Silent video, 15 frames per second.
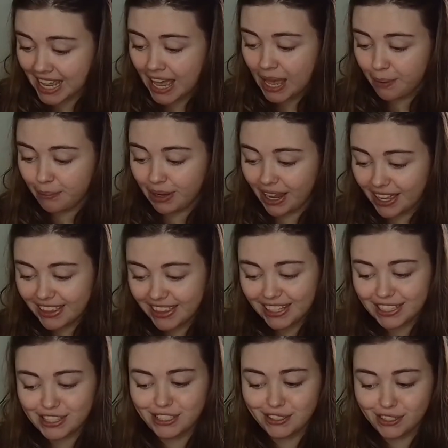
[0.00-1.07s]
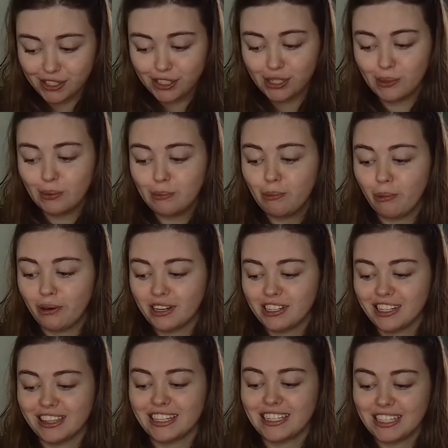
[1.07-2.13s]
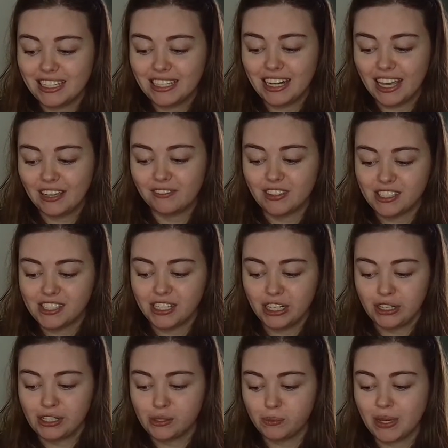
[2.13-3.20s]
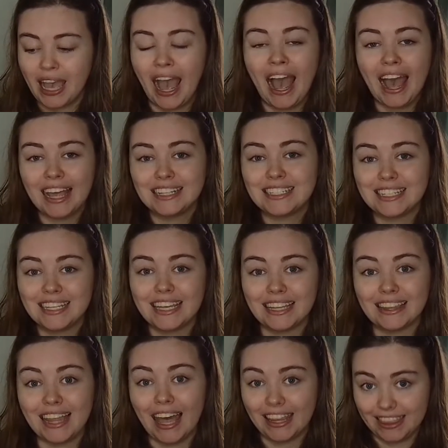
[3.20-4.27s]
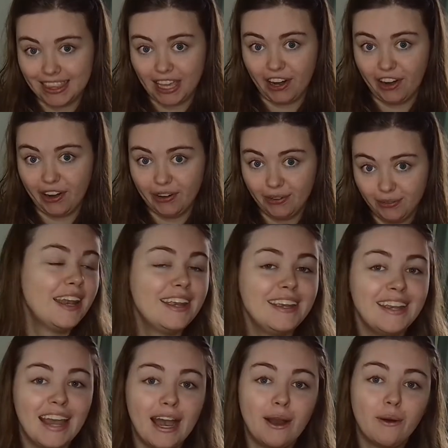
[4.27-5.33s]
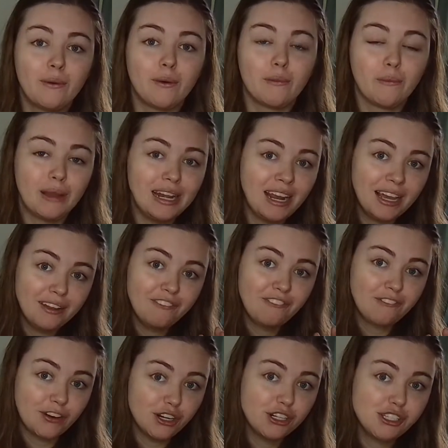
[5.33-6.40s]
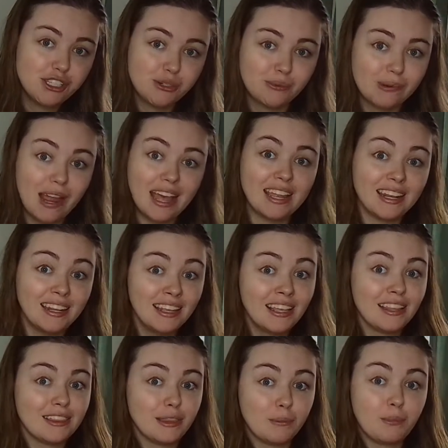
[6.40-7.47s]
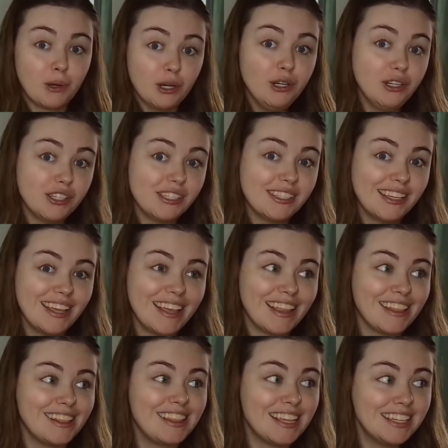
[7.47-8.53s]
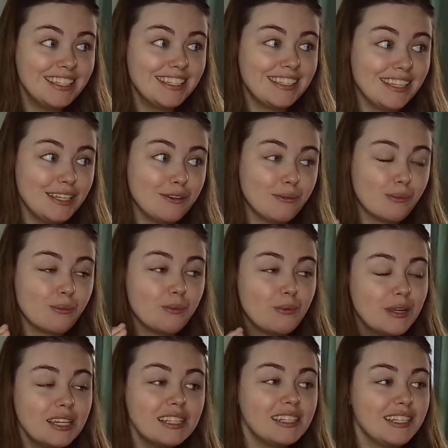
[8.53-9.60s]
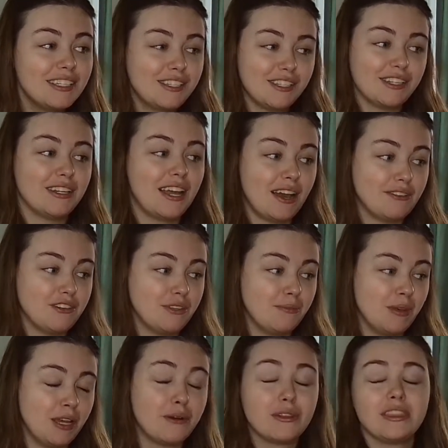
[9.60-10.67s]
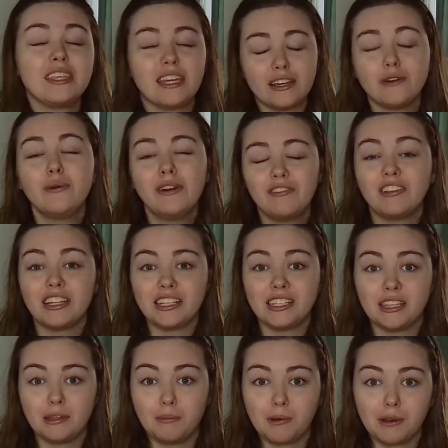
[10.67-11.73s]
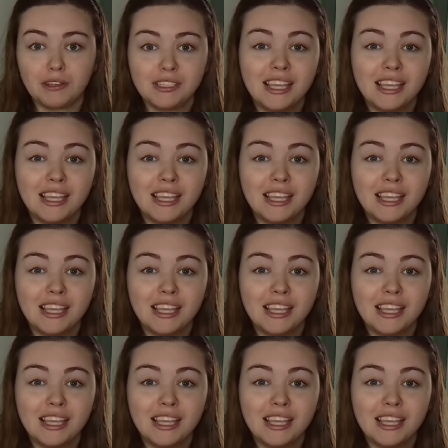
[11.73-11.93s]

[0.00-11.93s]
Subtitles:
But I think it's just so important to the DNA of the series, we had to get that there." Now, when I first read the books, this scene really stood out to me, or the equivalent in the books.